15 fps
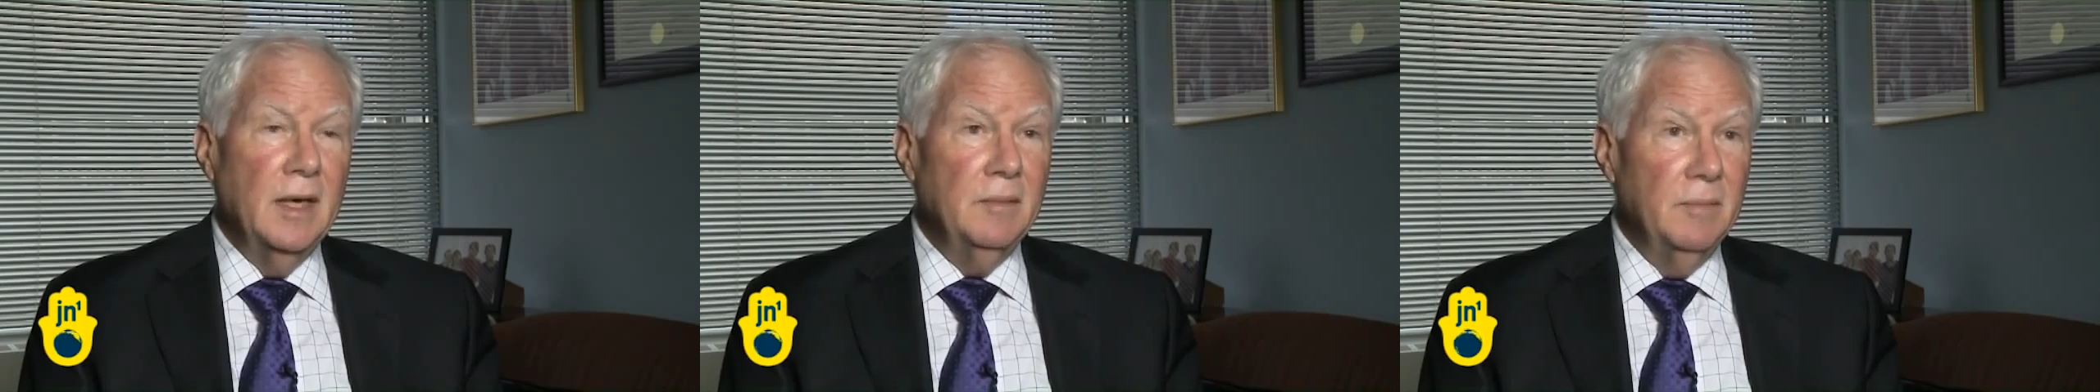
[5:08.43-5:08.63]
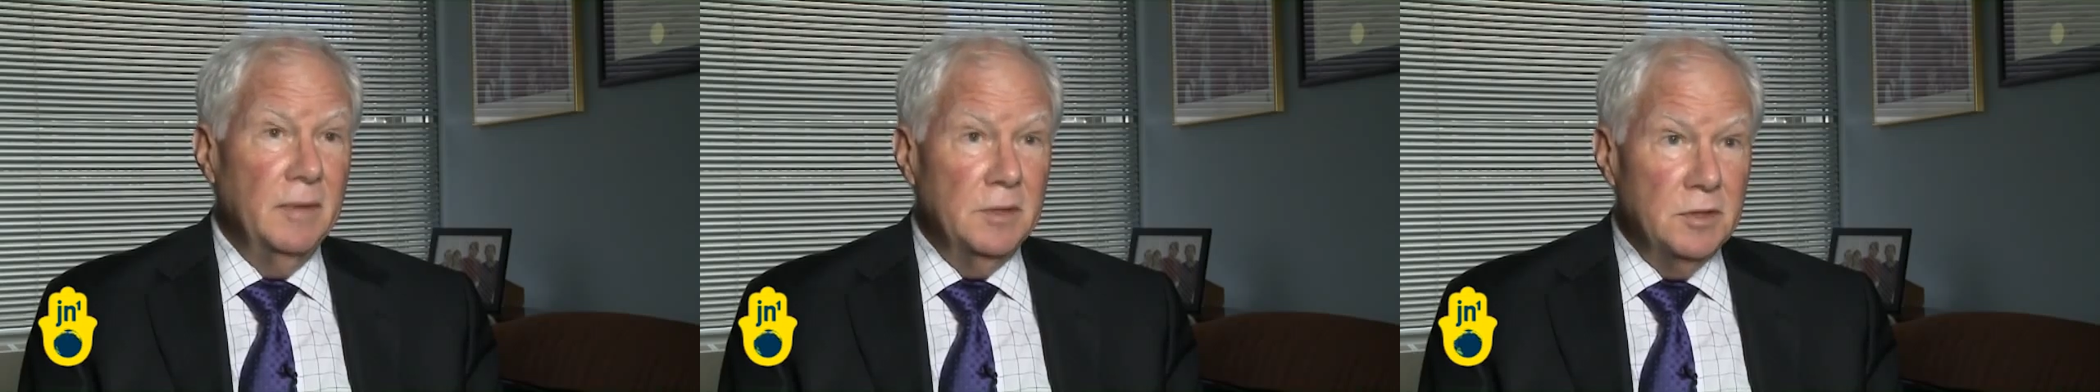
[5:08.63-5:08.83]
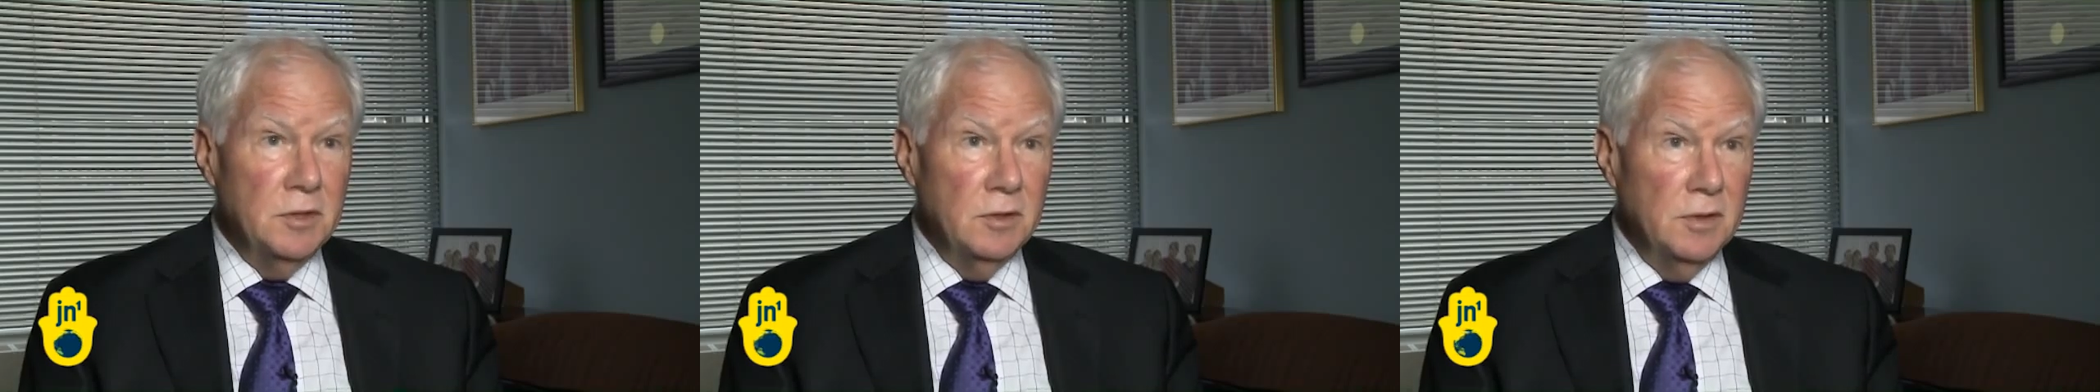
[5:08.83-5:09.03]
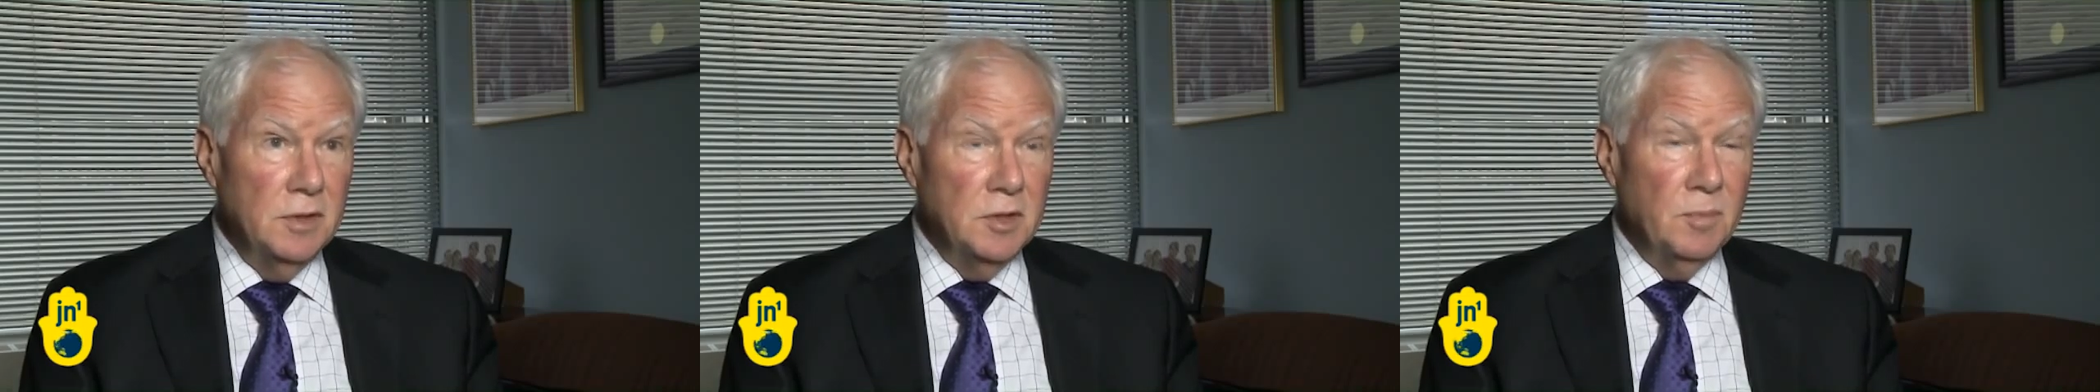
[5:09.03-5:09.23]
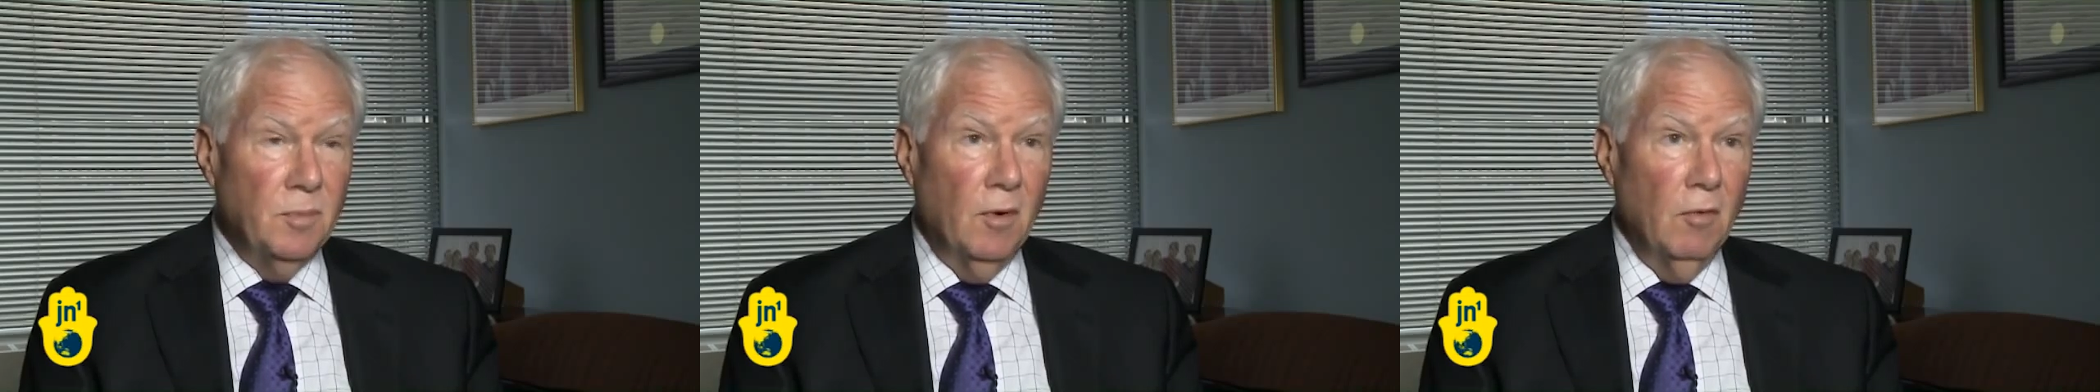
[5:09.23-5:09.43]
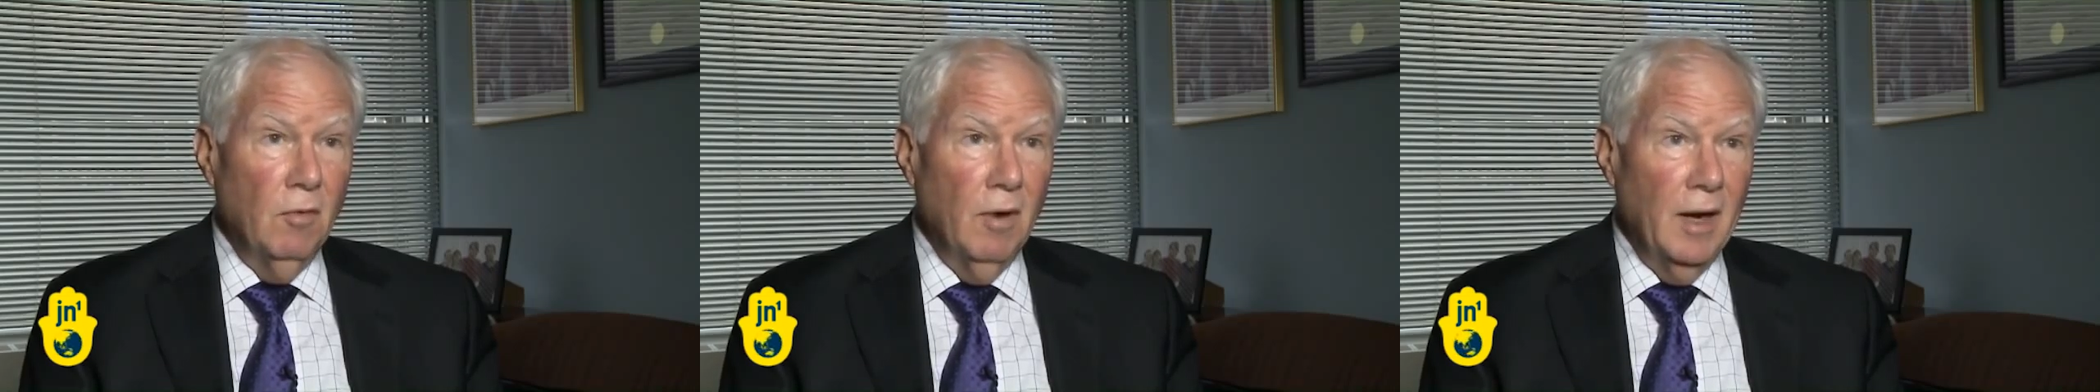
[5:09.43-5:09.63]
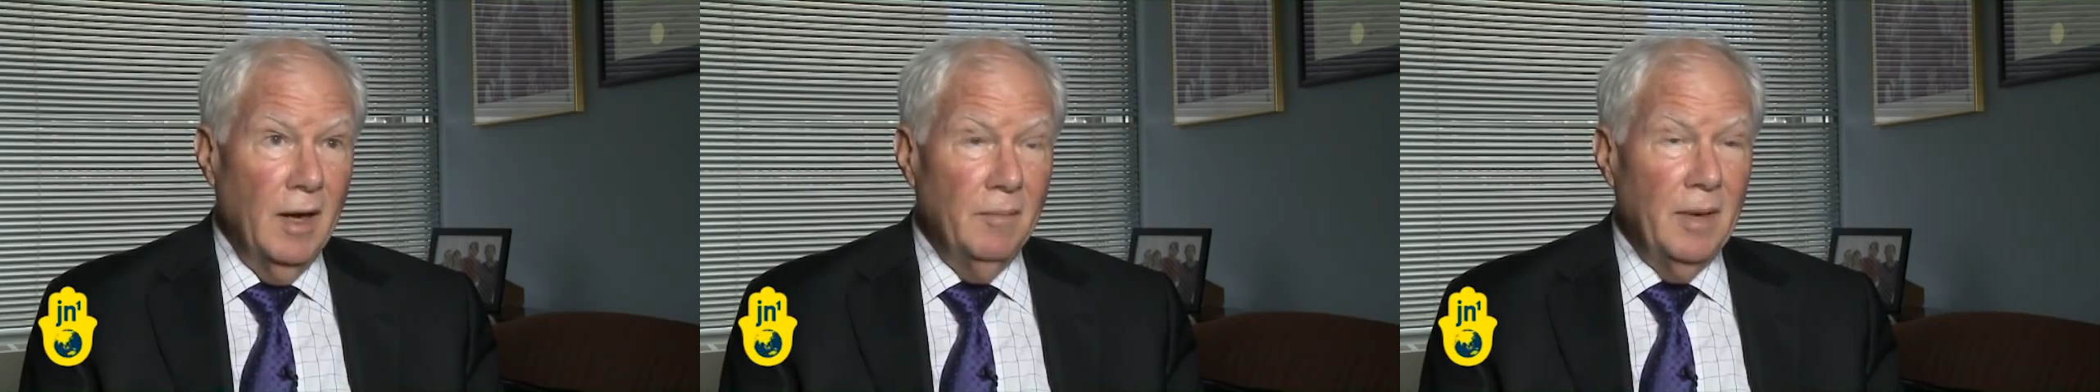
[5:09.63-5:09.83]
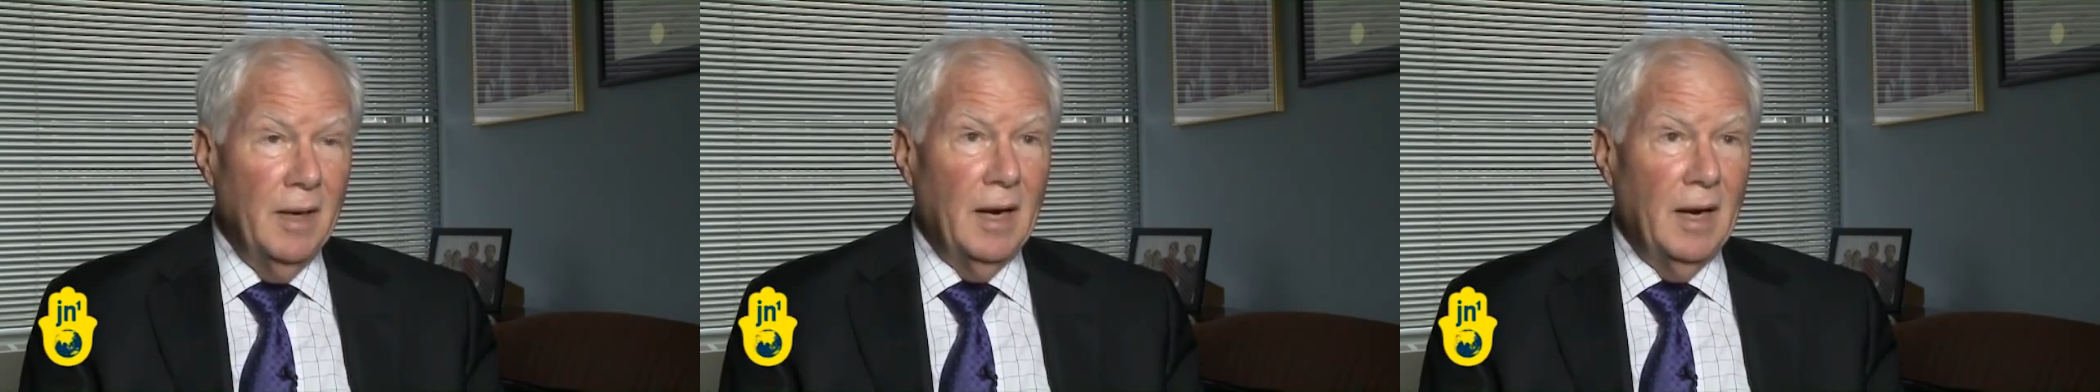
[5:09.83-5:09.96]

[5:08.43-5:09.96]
administer this program